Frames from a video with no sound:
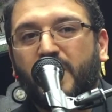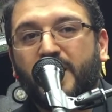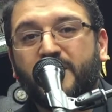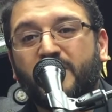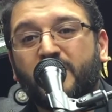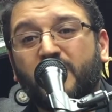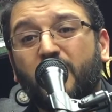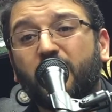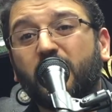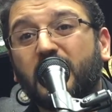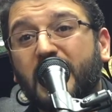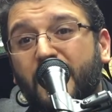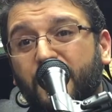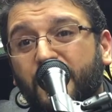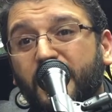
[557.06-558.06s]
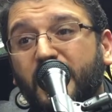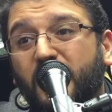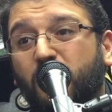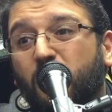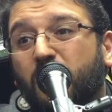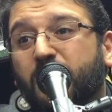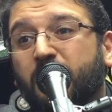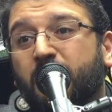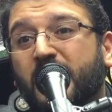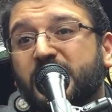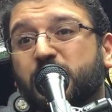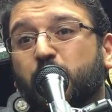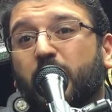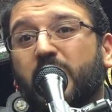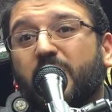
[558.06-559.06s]
And in another letter he told him, I
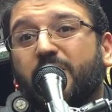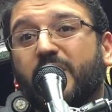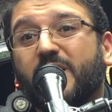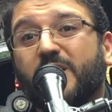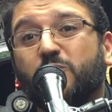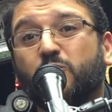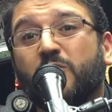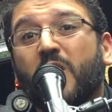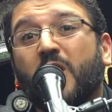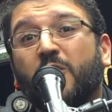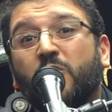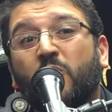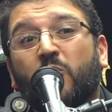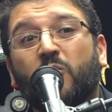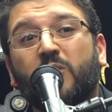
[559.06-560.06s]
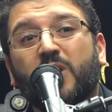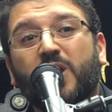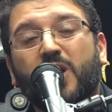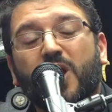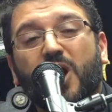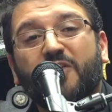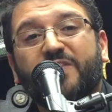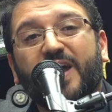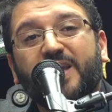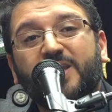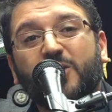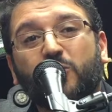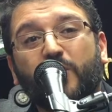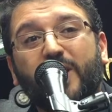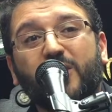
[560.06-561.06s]
swear that I do not know of
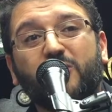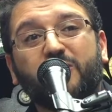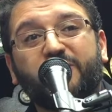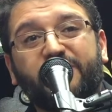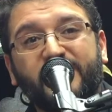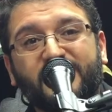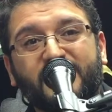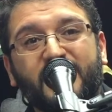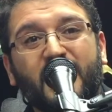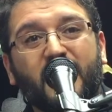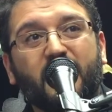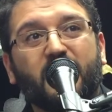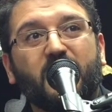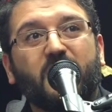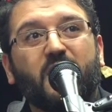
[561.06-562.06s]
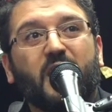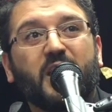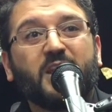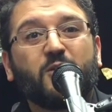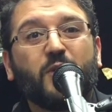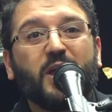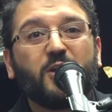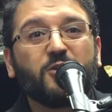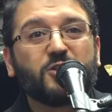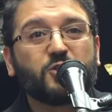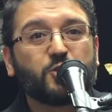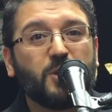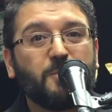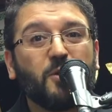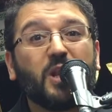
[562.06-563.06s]
any greater fitna, any greater
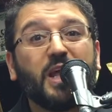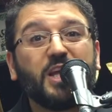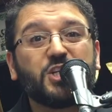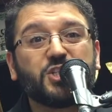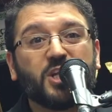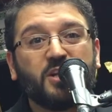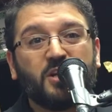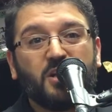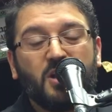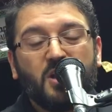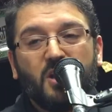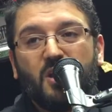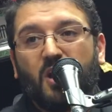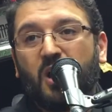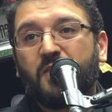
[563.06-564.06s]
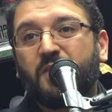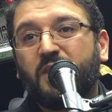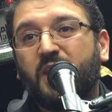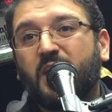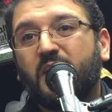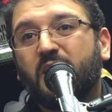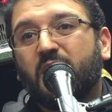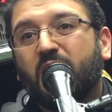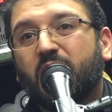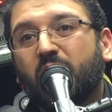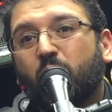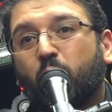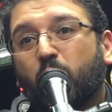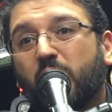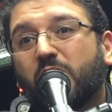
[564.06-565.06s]
tribulation on the
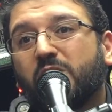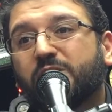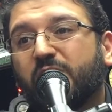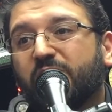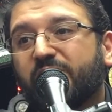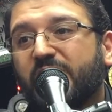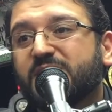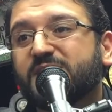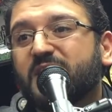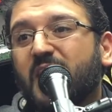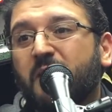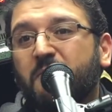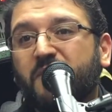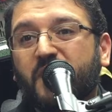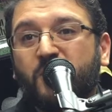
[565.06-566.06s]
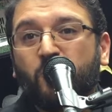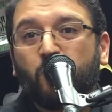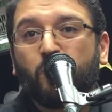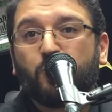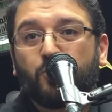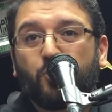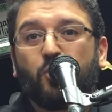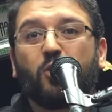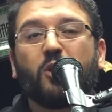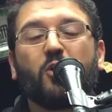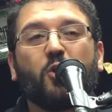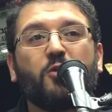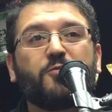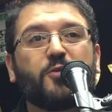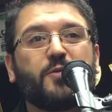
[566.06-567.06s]
world of Islam than you
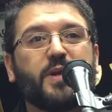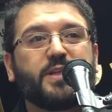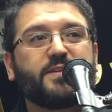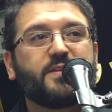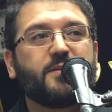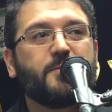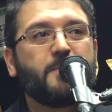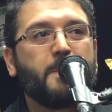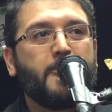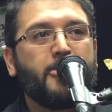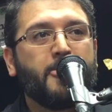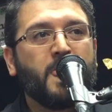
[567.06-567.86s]
rule over it.